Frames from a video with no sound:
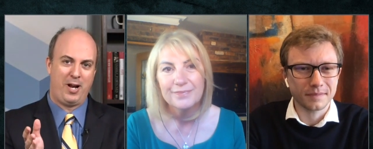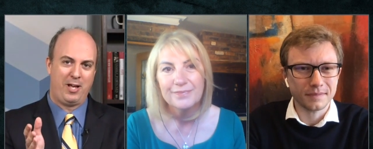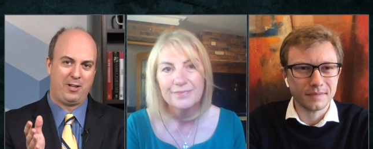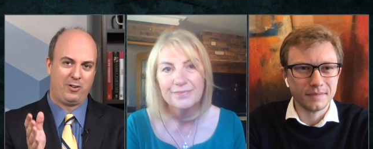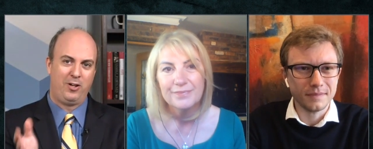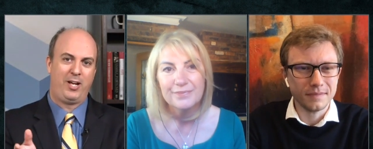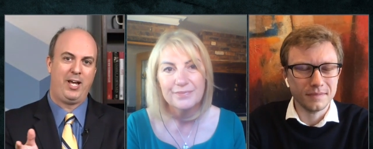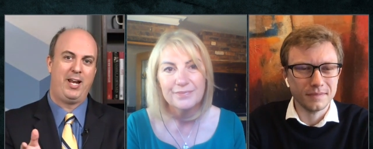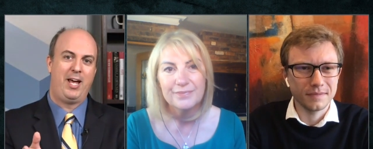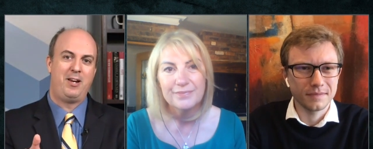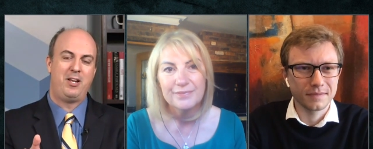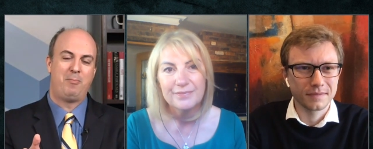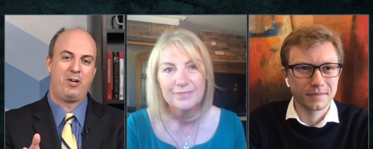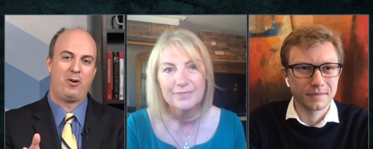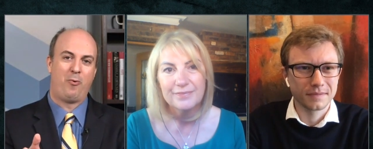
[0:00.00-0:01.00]
Speaker 1: look at
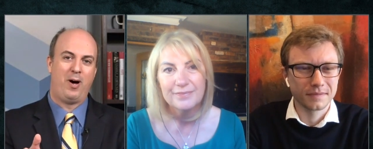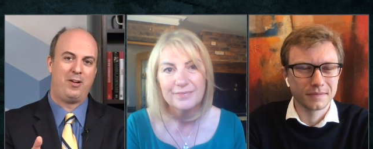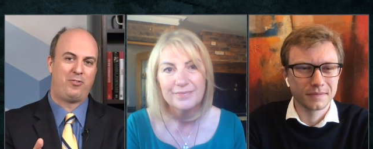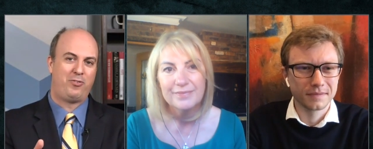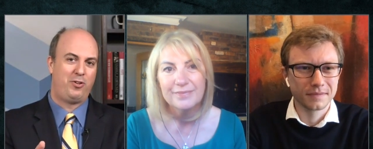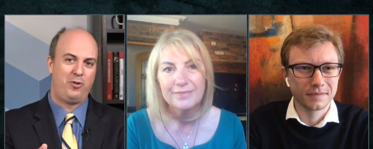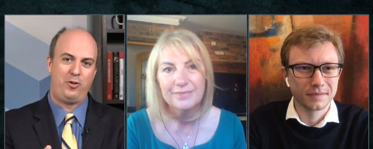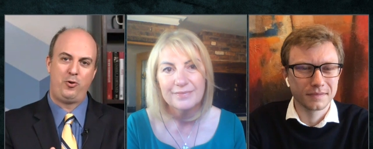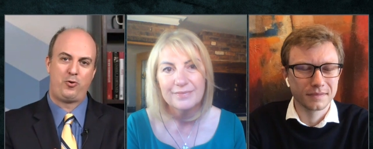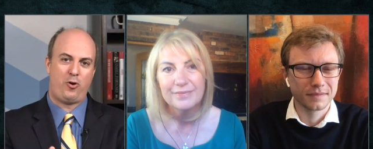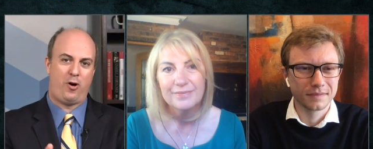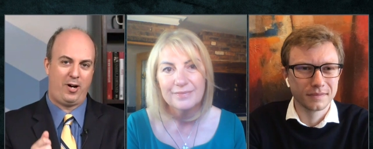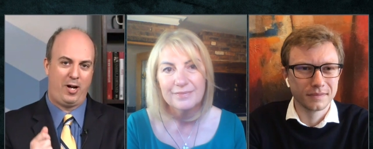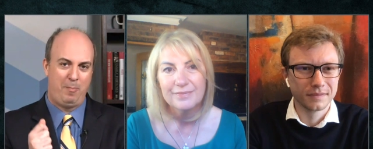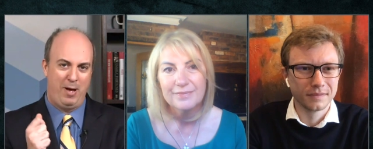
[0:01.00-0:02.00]
AWS. You
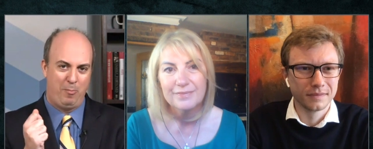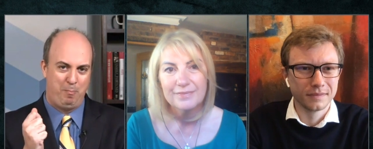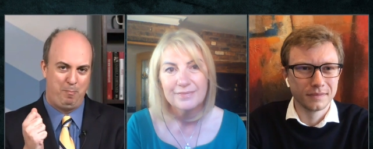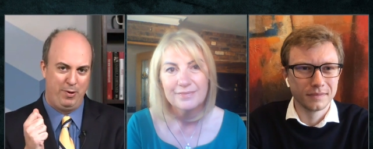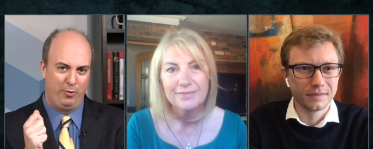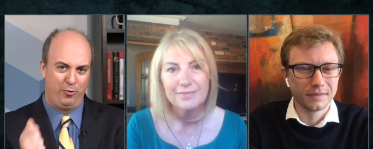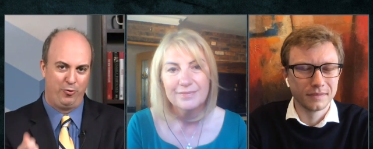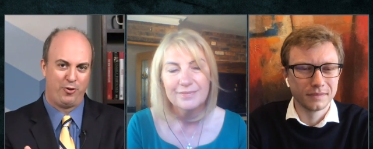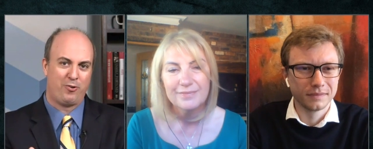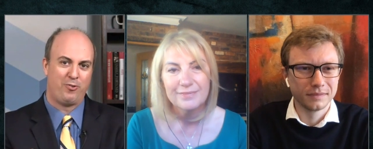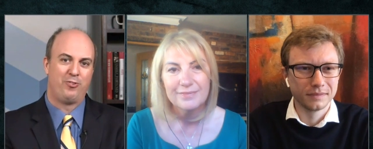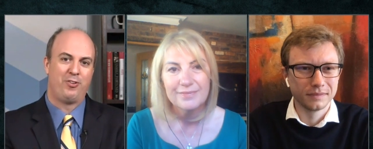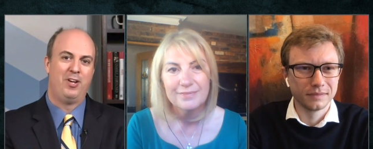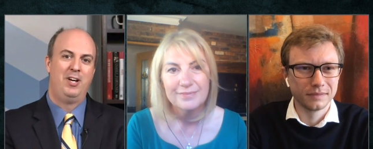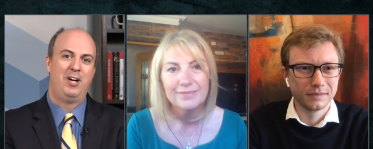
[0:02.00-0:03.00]
talk about
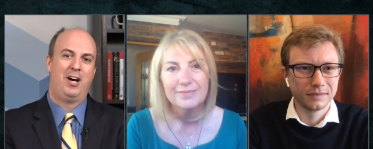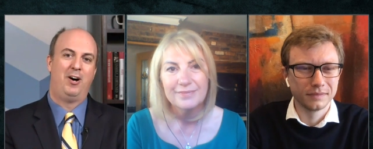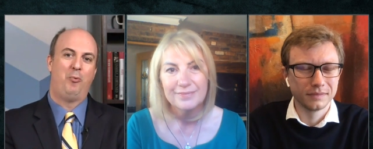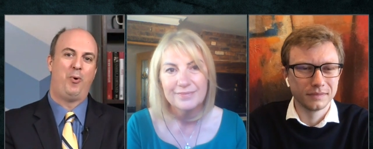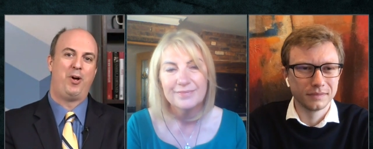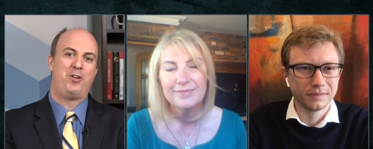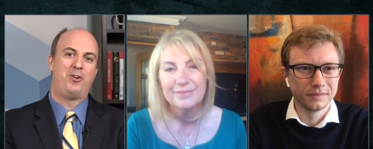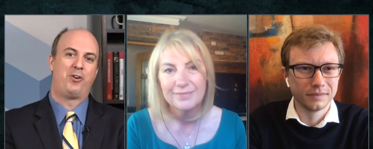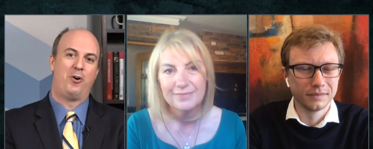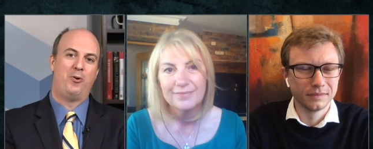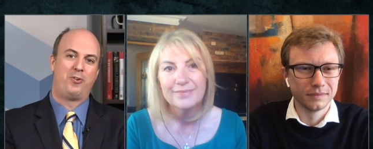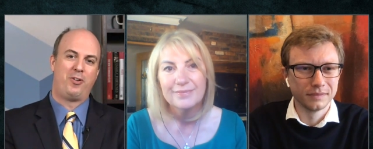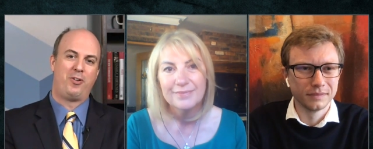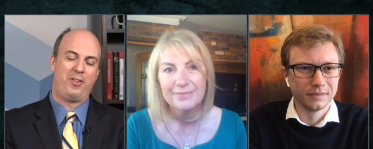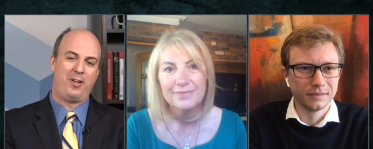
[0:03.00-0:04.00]
builders when you
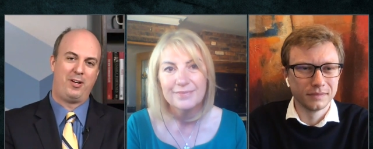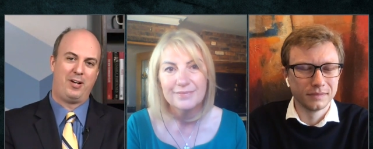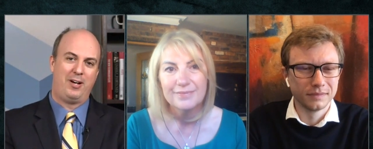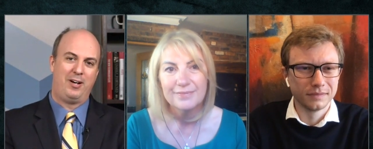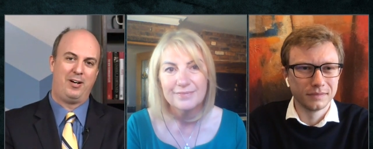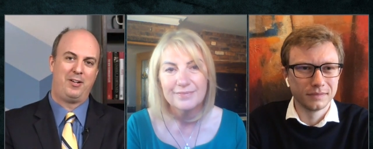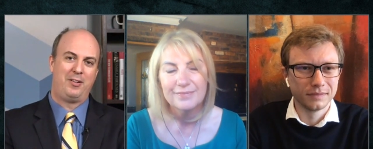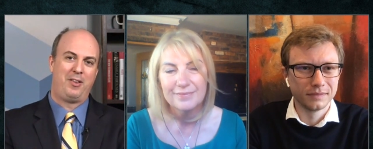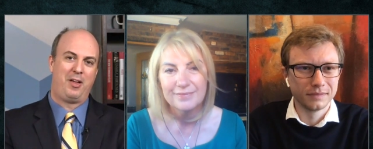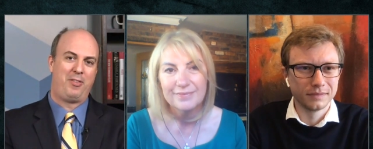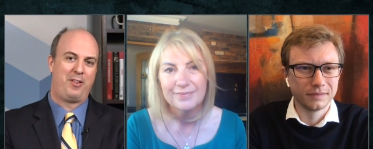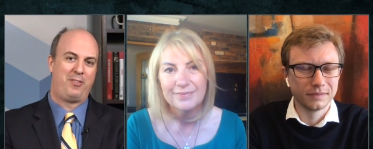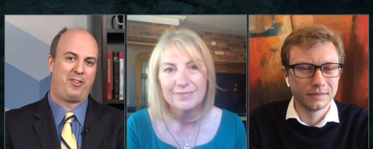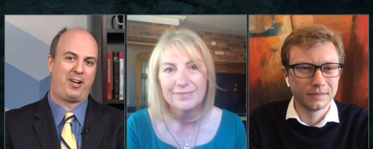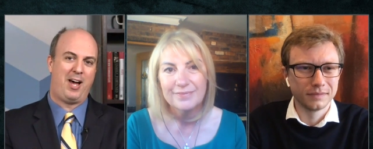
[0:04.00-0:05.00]
go to
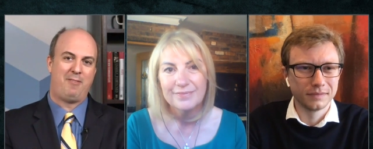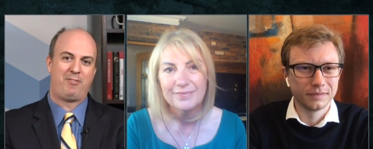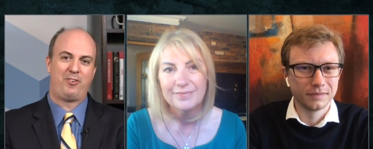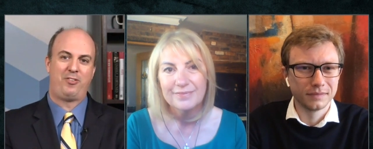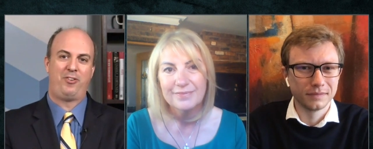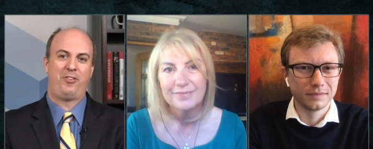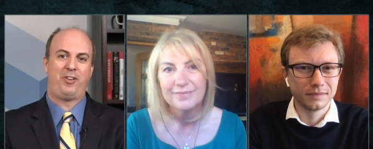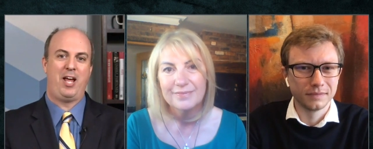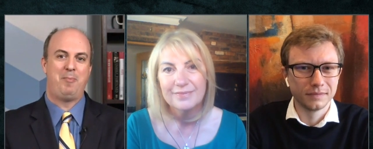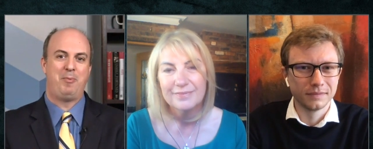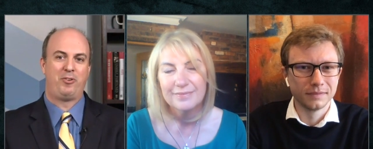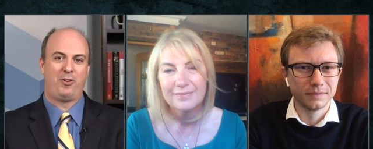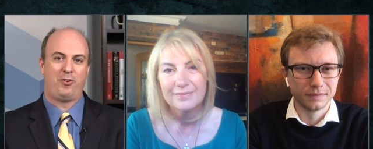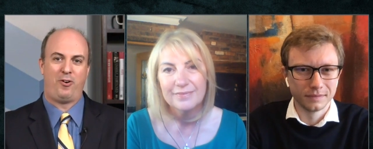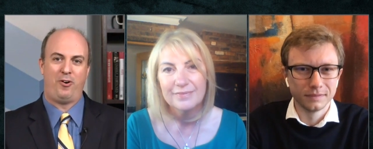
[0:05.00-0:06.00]
the conference that
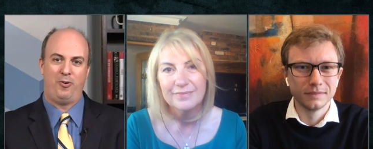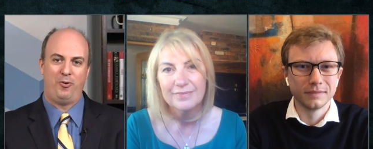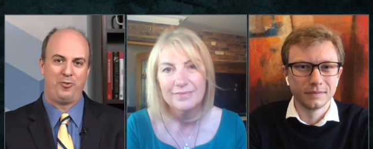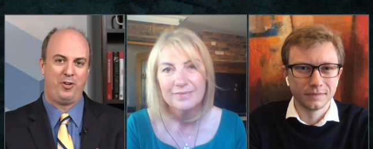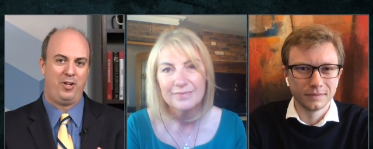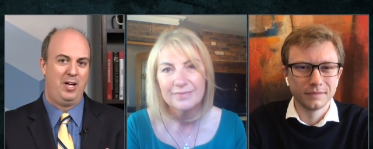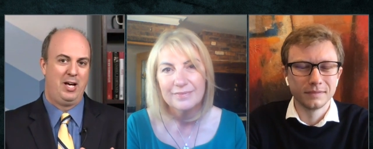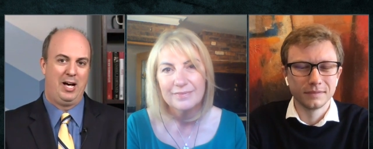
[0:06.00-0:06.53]
Amazon holds.